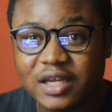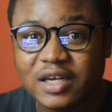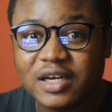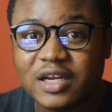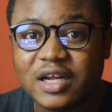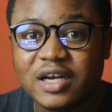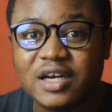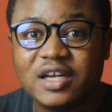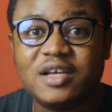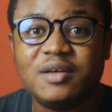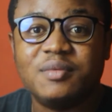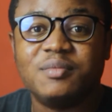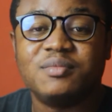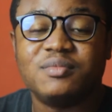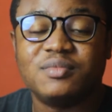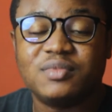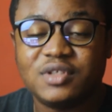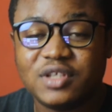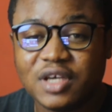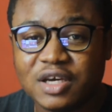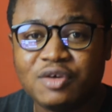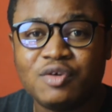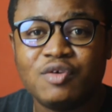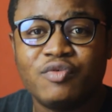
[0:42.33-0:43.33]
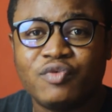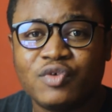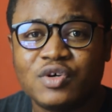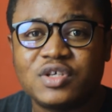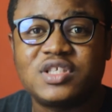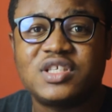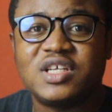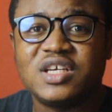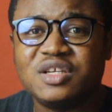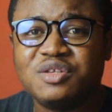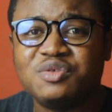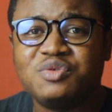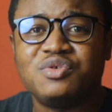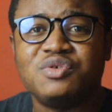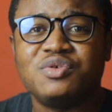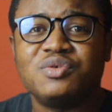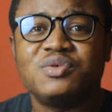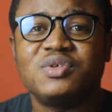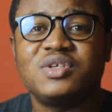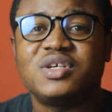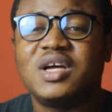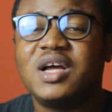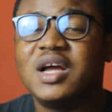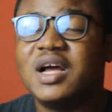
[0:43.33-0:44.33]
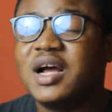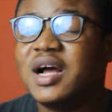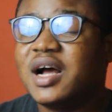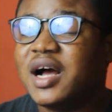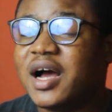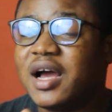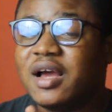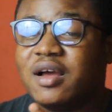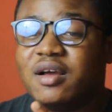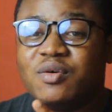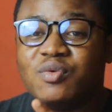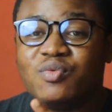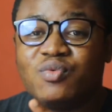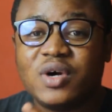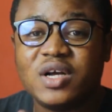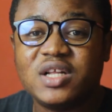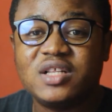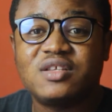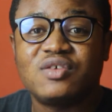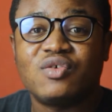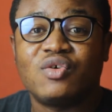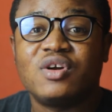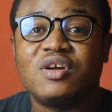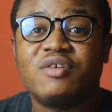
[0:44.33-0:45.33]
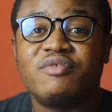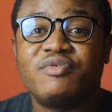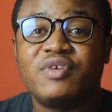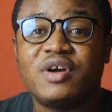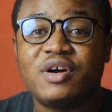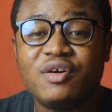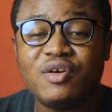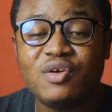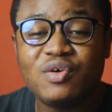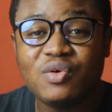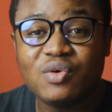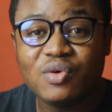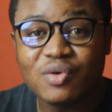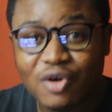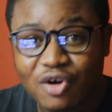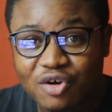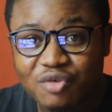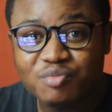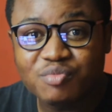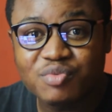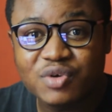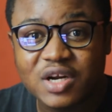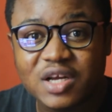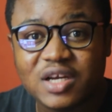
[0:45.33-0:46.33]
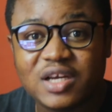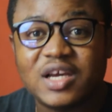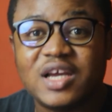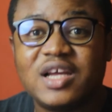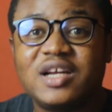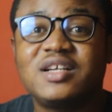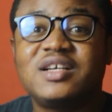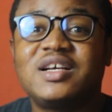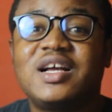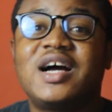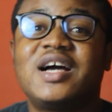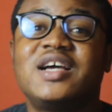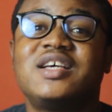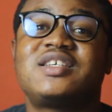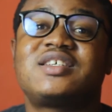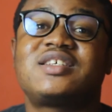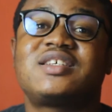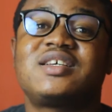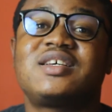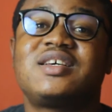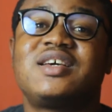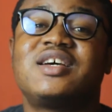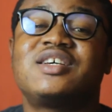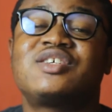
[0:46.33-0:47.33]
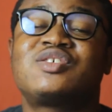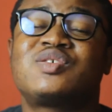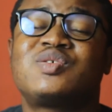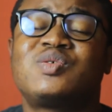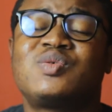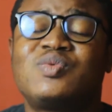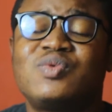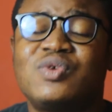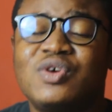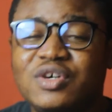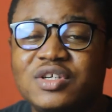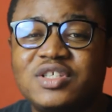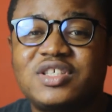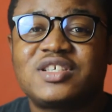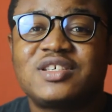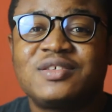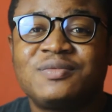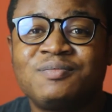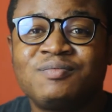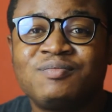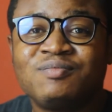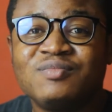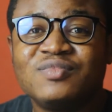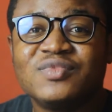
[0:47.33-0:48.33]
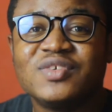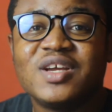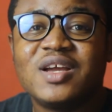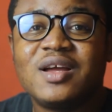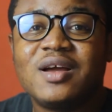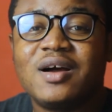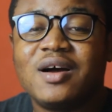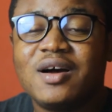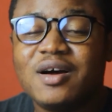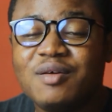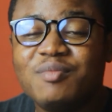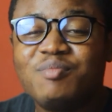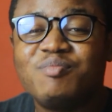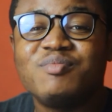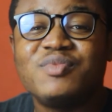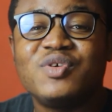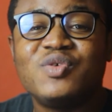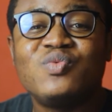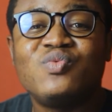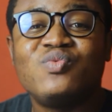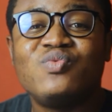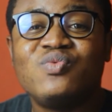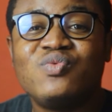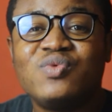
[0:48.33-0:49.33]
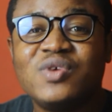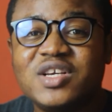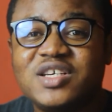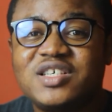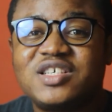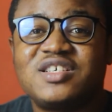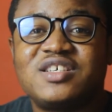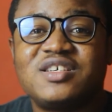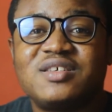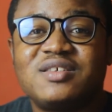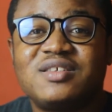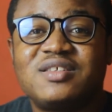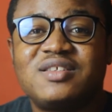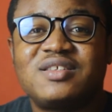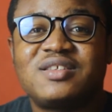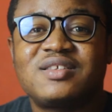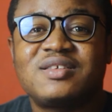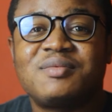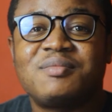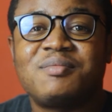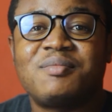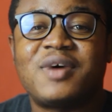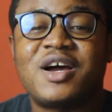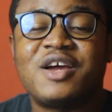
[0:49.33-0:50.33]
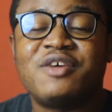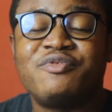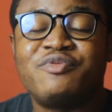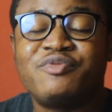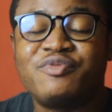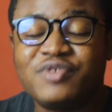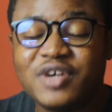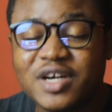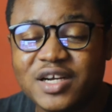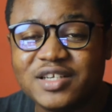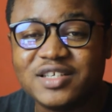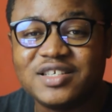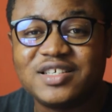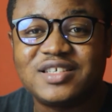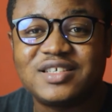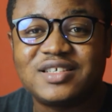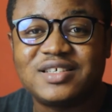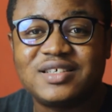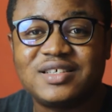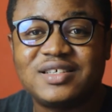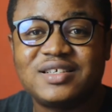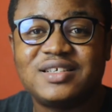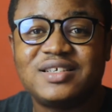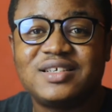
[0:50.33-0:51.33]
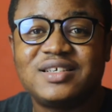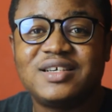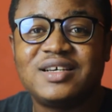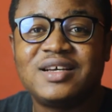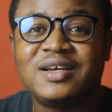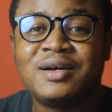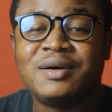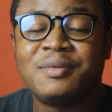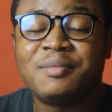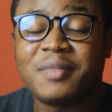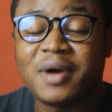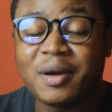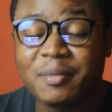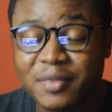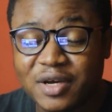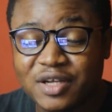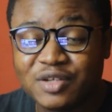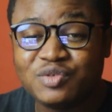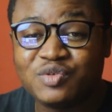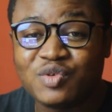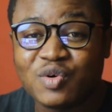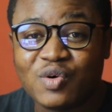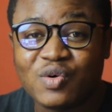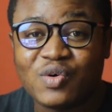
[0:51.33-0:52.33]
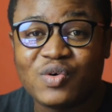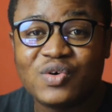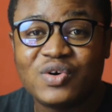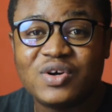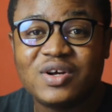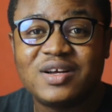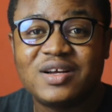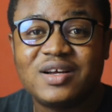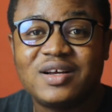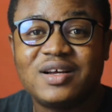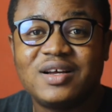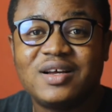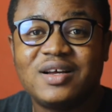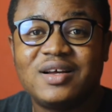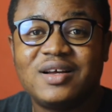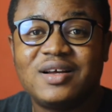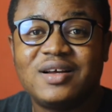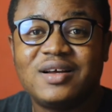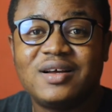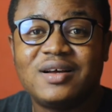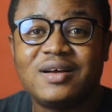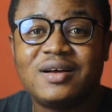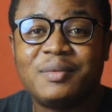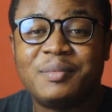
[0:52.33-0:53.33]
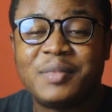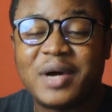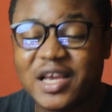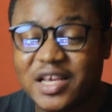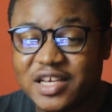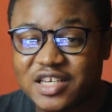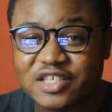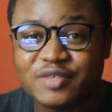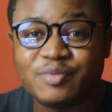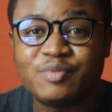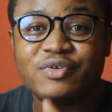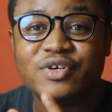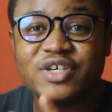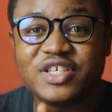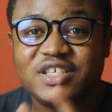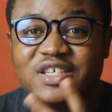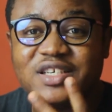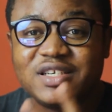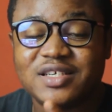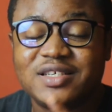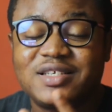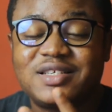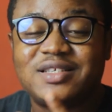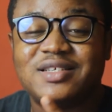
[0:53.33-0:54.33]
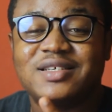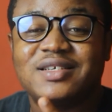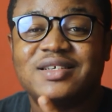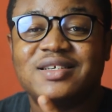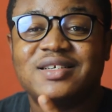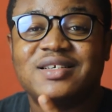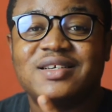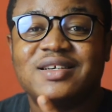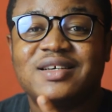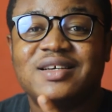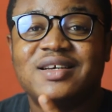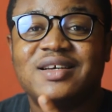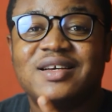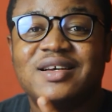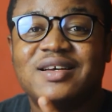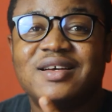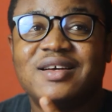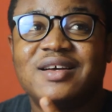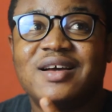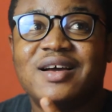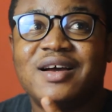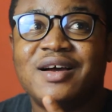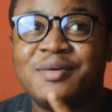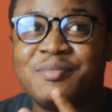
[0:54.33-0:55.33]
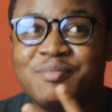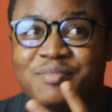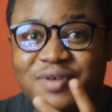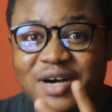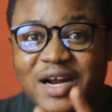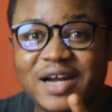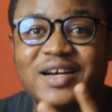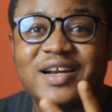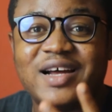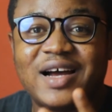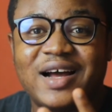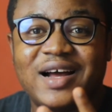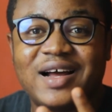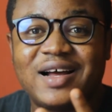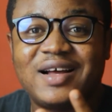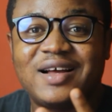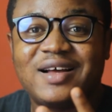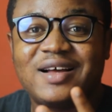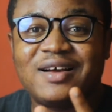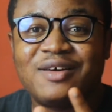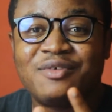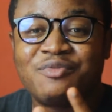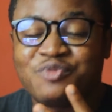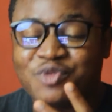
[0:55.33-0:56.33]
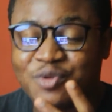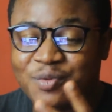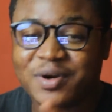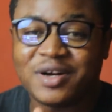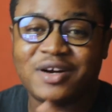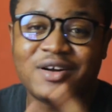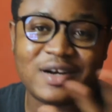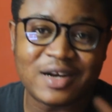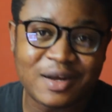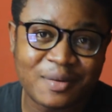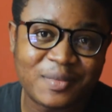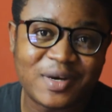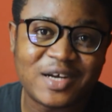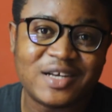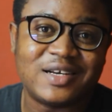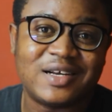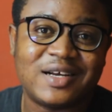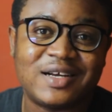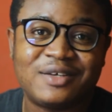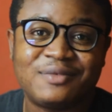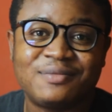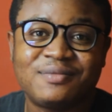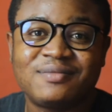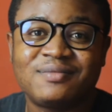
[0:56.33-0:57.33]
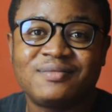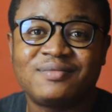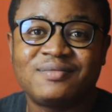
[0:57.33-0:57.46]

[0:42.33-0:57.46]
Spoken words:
in the name. Thank you for staying tuned. I went on a very long break, and guys, guess what? Help me wish my friend, my mentor, my inspirationist, a brother from another mother.